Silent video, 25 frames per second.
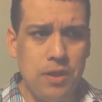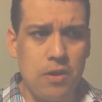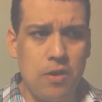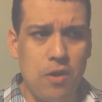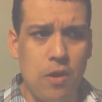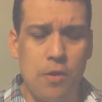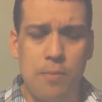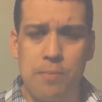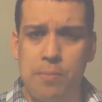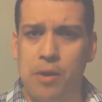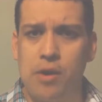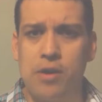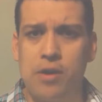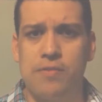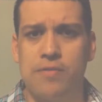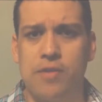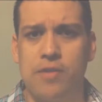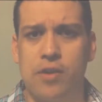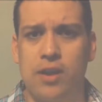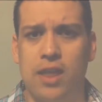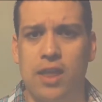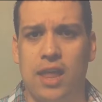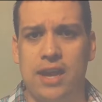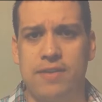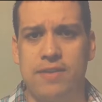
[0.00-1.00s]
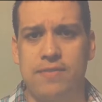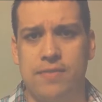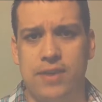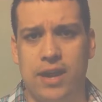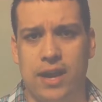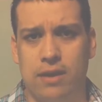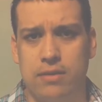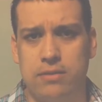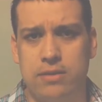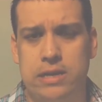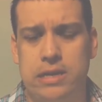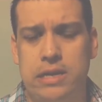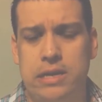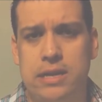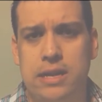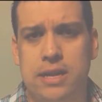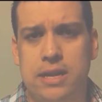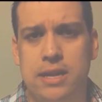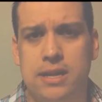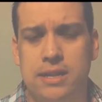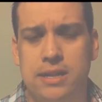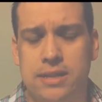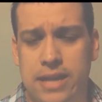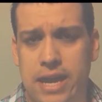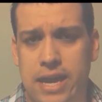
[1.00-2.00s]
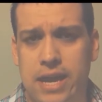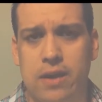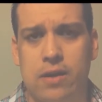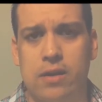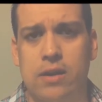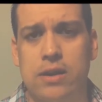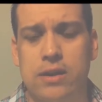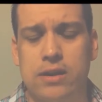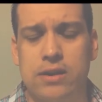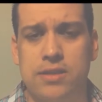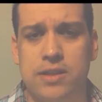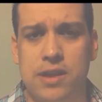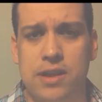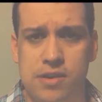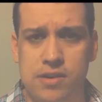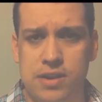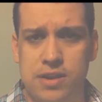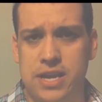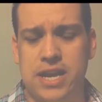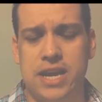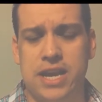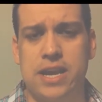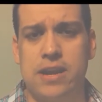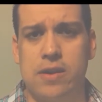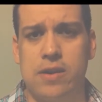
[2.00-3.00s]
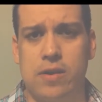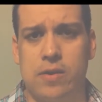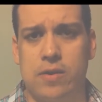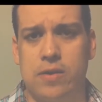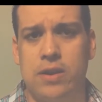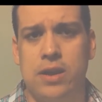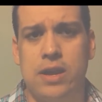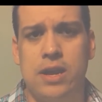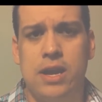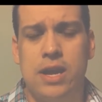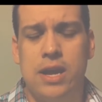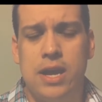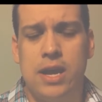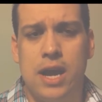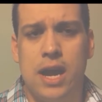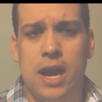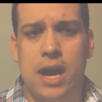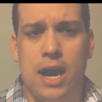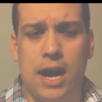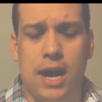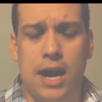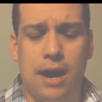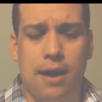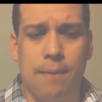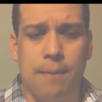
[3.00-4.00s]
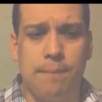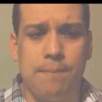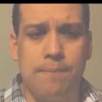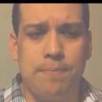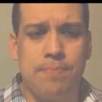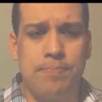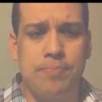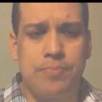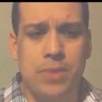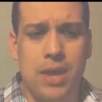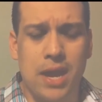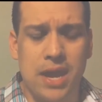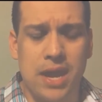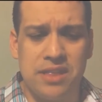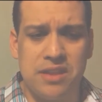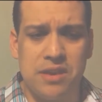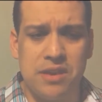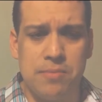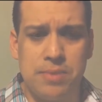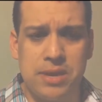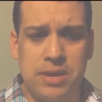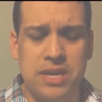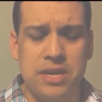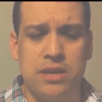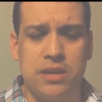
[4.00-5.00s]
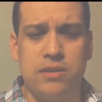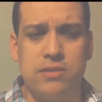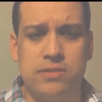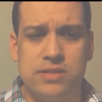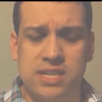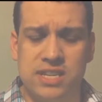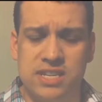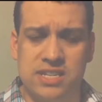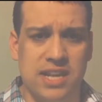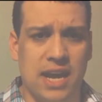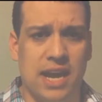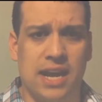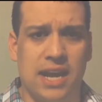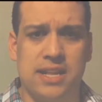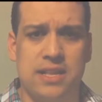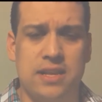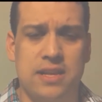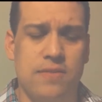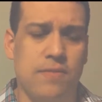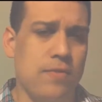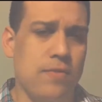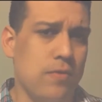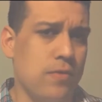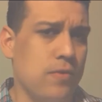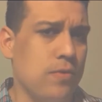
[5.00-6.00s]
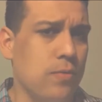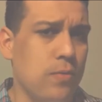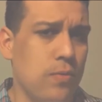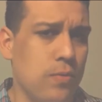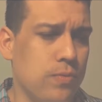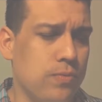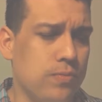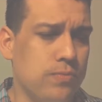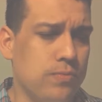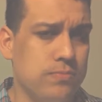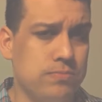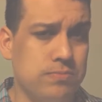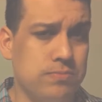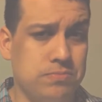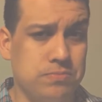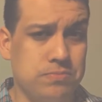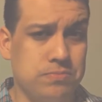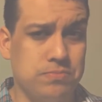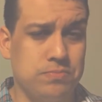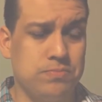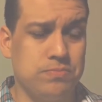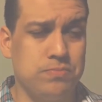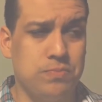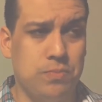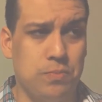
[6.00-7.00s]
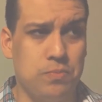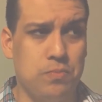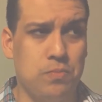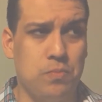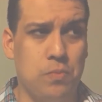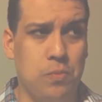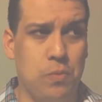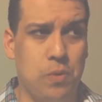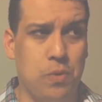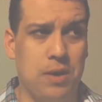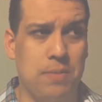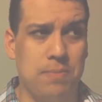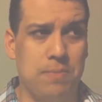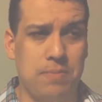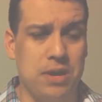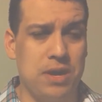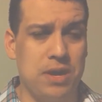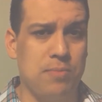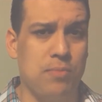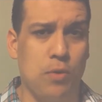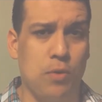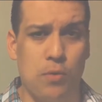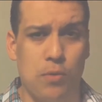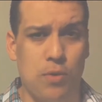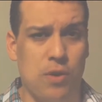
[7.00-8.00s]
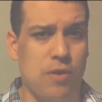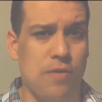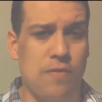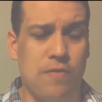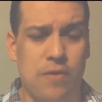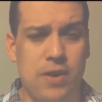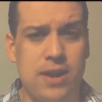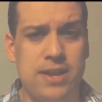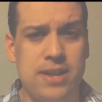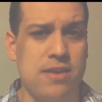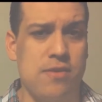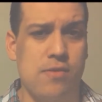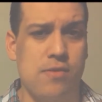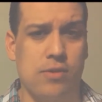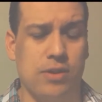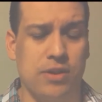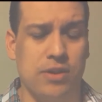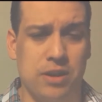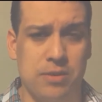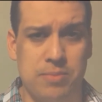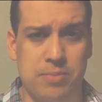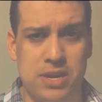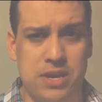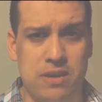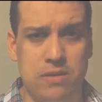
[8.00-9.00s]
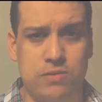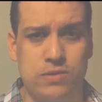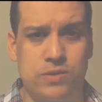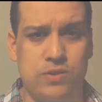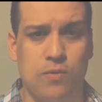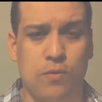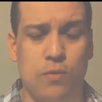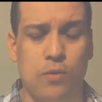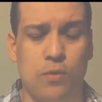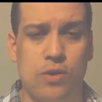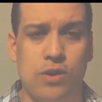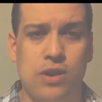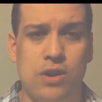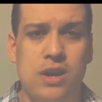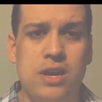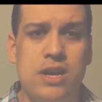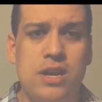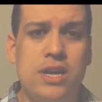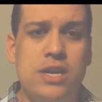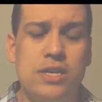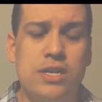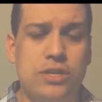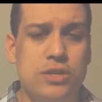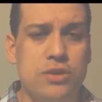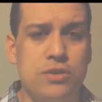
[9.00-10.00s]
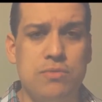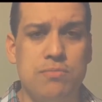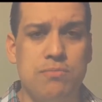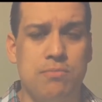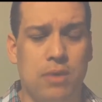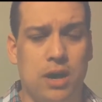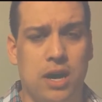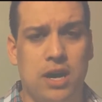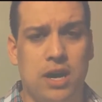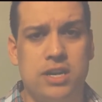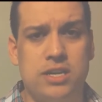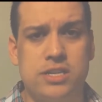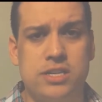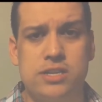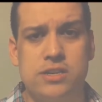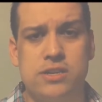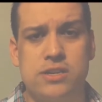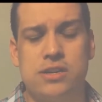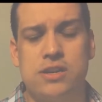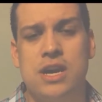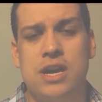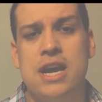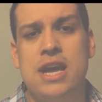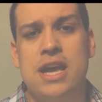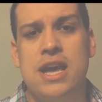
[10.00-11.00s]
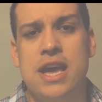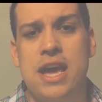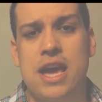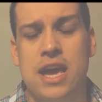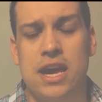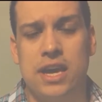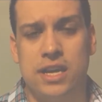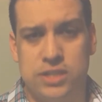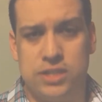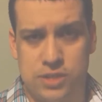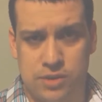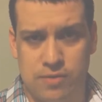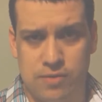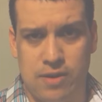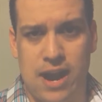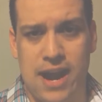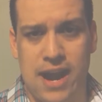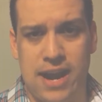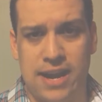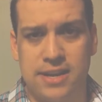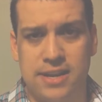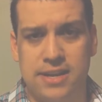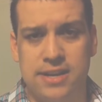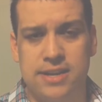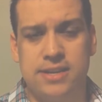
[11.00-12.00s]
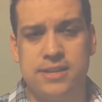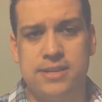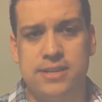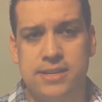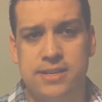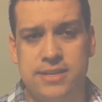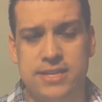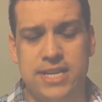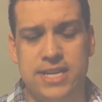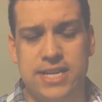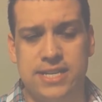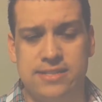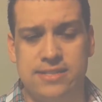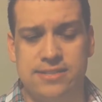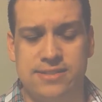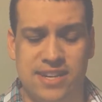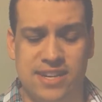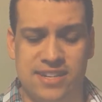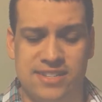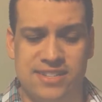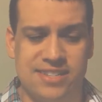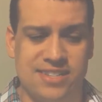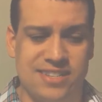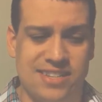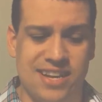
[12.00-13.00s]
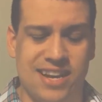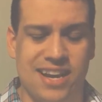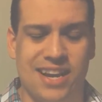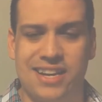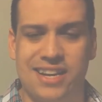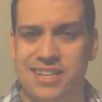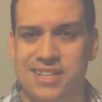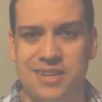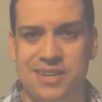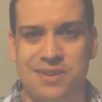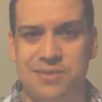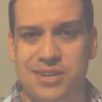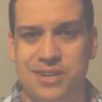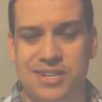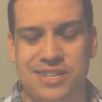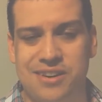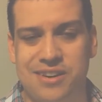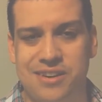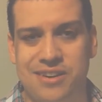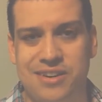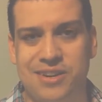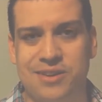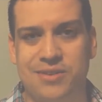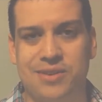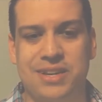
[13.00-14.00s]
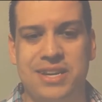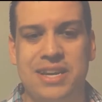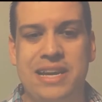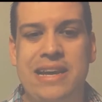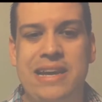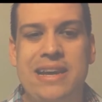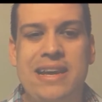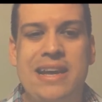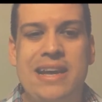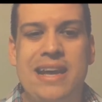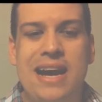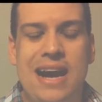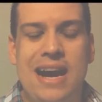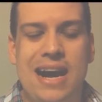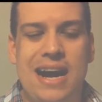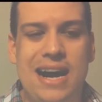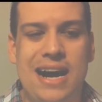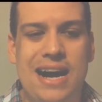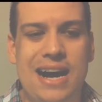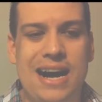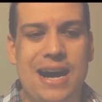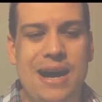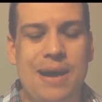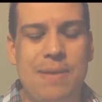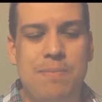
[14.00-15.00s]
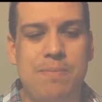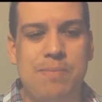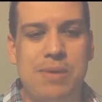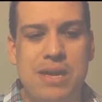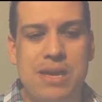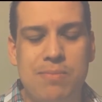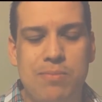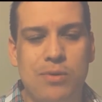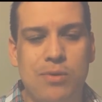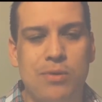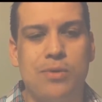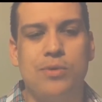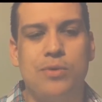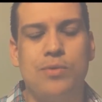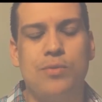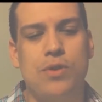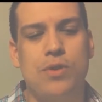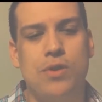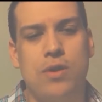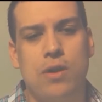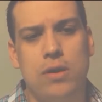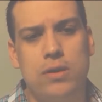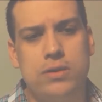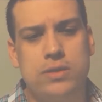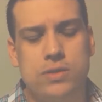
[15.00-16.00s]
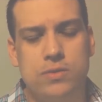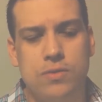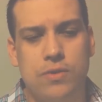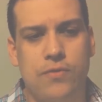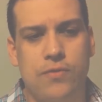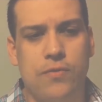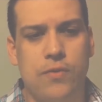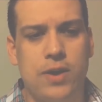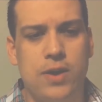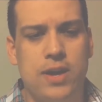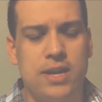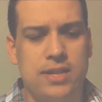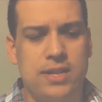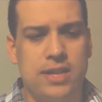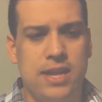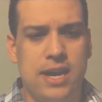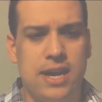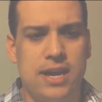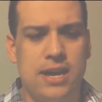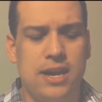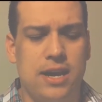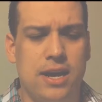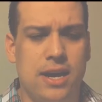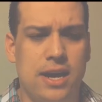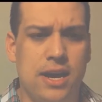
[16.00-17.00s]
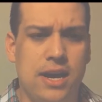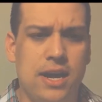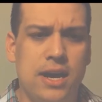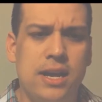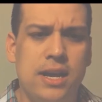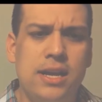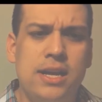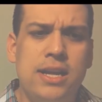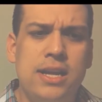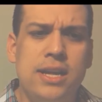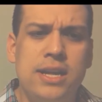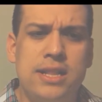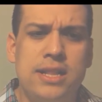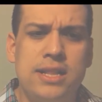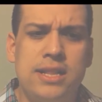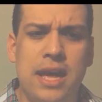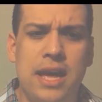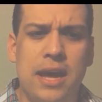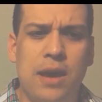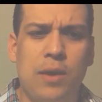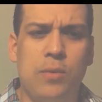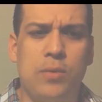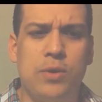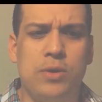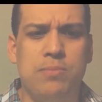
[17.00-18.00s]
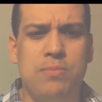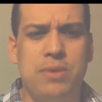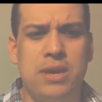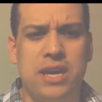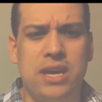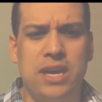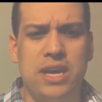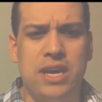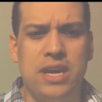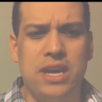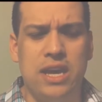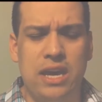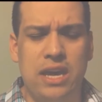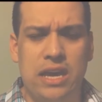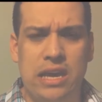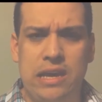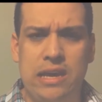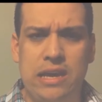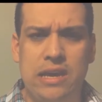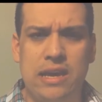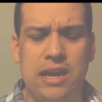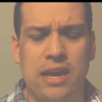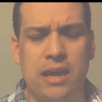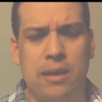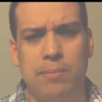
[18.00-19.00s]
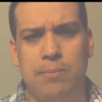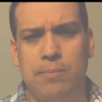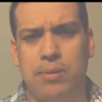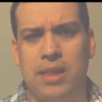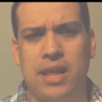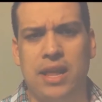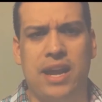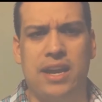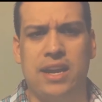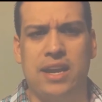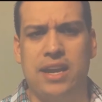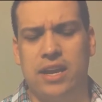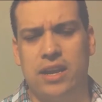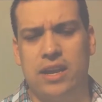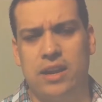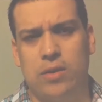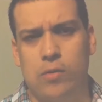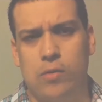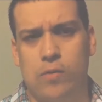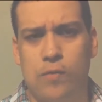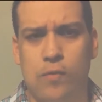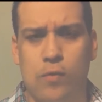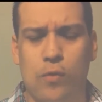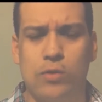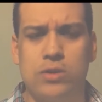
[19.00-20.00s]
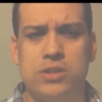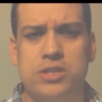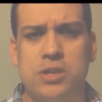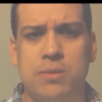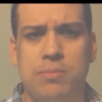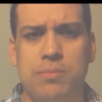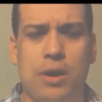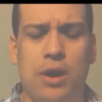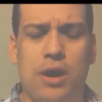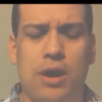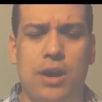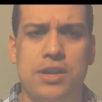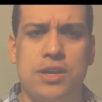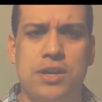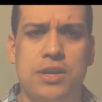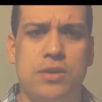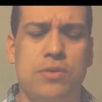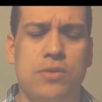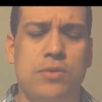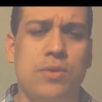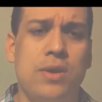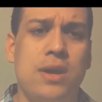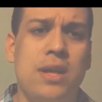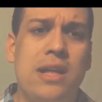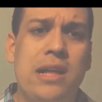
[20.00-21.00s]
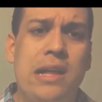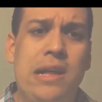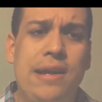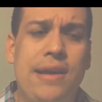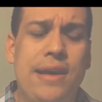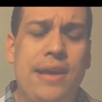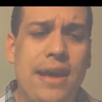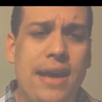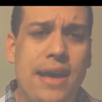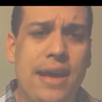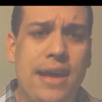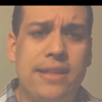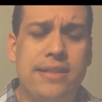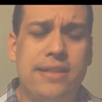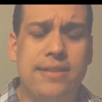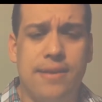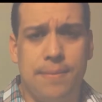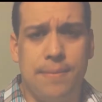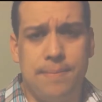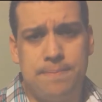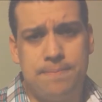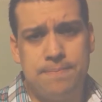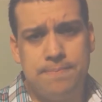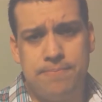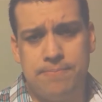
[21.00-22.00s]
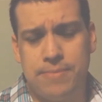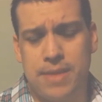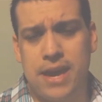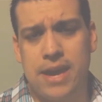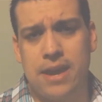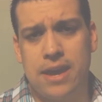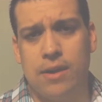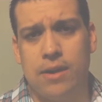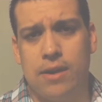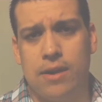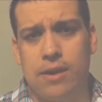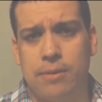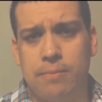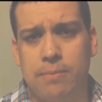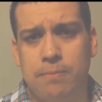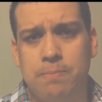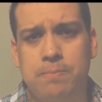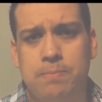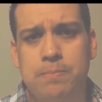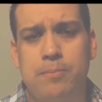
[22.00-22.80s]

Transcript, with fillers: are part of our life now. They are. They're here. Um, and they're being used exactly for what people were afraid they were going to be used for to monitor and track. And that's exactly what they're doing. Uh, people were also afraid that uh, they would be implanted or forced upon you, and they are.